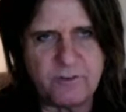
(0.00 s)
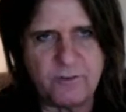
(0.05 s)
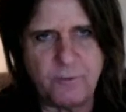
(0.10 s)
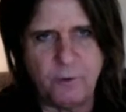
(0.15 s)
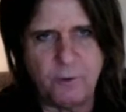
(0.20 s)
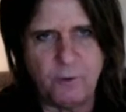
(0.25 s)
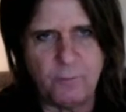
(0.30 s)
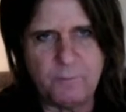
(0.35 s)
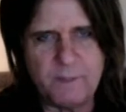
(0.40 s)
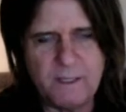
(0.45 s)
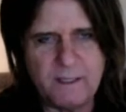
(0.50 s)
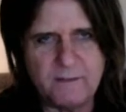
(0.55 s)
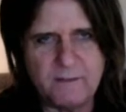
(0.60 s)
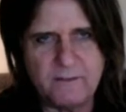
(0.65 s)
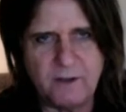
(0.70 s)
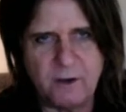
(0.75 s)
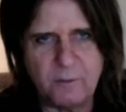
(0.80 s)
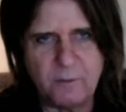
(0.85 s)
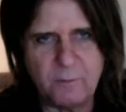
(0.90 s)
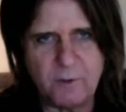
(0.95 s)
of all, me and
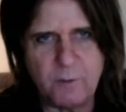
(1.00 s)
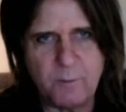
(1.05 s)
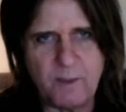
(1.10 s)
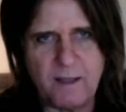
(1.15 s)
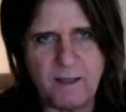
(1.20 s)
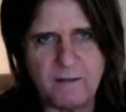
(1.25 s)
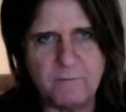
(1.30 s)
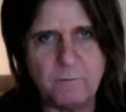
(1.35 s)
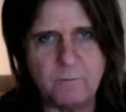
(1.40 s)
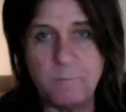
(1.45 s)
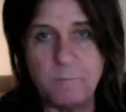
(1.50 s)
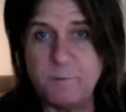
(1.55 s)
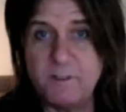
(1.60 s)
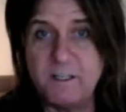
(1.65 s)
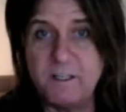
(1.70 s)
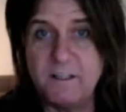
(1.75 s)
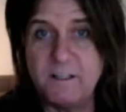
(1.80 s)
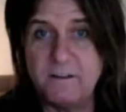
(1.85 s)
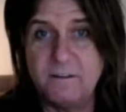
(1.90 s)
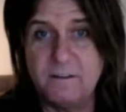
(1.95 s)
Tommy met when we
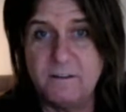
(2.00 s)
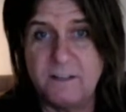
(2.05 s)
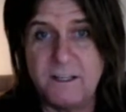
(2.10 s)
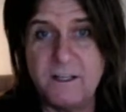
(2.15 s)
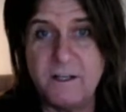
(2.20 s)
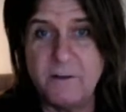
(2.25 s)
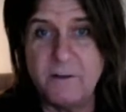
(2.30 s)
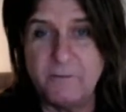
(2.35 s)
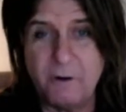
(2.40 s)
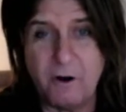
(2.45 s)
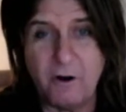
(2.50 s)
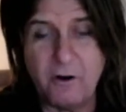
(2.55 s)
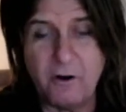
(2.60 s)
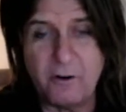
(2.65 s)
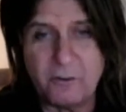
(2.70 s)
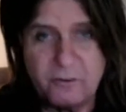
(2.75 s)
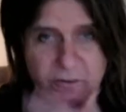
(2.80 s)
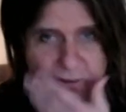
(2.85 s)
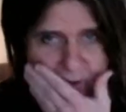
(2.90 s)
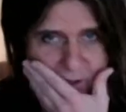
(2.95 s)
did Key of
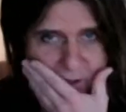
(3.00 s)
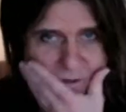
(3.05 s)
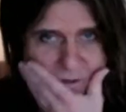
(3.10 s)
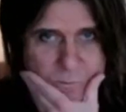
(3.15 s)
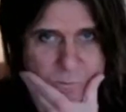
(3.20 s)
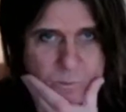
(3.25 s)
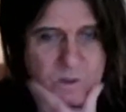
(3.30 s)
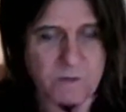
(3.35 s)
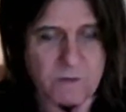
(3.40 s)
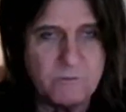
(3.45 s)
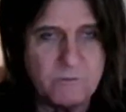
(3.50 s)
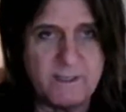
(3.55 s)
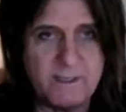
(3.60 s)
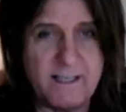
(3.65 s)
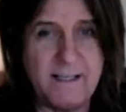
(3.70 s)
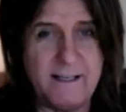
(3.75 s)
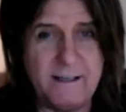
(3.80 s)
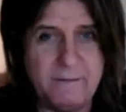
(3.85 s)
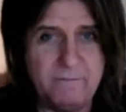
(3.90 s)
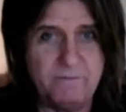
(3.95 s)
Hearts, and we
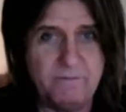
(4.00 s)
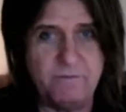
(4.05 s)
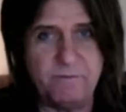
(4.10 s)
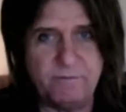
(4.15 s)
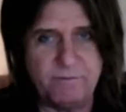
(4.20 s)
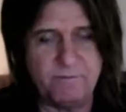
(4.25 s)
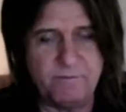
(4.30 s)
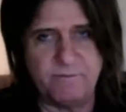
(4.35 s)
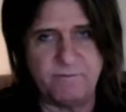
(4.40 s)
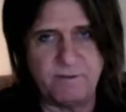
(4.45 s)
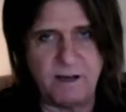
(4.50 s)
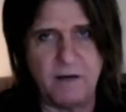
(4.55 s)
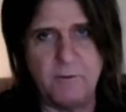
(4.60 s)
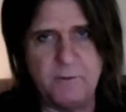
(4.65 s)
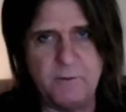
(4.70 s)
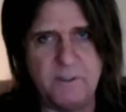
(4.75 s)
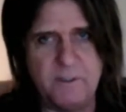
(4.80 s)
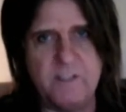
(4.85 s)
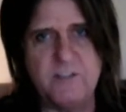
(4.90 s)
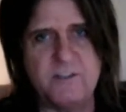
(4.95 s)
really
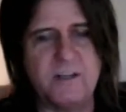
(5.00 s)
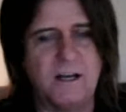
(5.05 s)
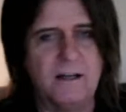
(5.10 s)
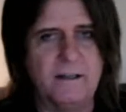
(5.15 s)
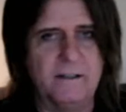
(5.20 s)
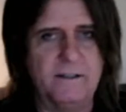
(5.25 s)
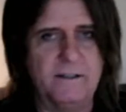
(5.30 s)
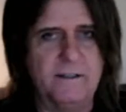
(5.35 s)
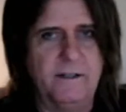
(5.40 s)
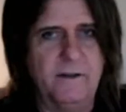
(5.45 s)
found each other.